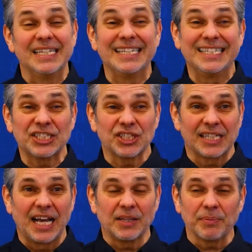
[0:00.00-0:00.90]
In addition to
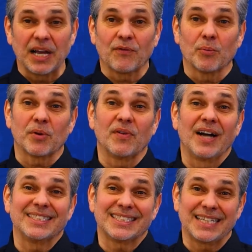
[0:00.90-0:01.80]
that, the platform
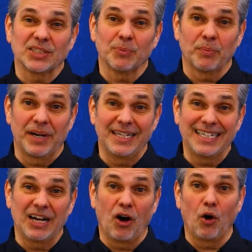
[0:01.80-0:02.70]
provides extensible
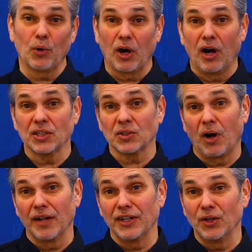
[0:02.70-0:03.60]
branding also
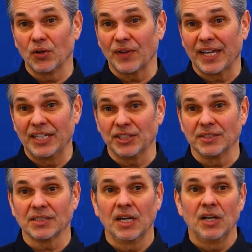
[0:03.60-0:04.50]
on the
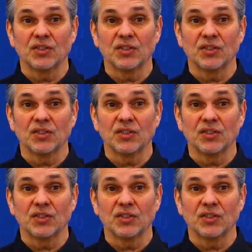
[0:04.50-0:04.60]
notifications.